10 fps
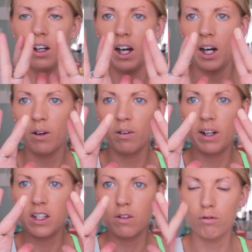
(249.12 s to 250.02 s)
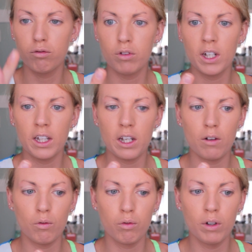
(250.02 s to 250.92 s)
how it's
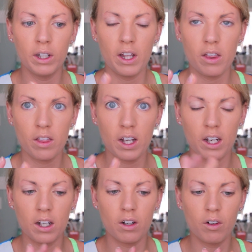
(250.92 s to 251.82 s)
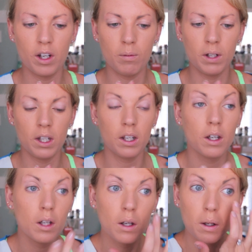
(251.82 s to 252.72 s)
really, really thick and creamy.
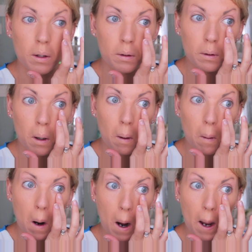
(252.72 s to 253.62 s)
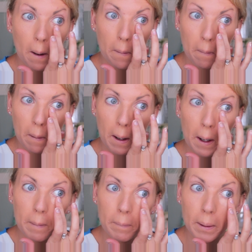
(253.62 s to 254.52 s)
So I don't know
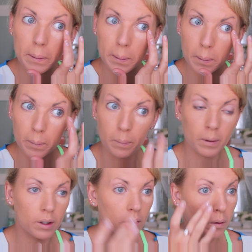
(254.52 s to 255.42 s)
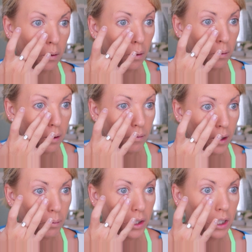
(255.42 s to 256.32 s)
how much, oh, you, you don't need
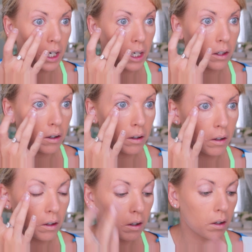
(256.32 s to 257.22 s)
very much at all.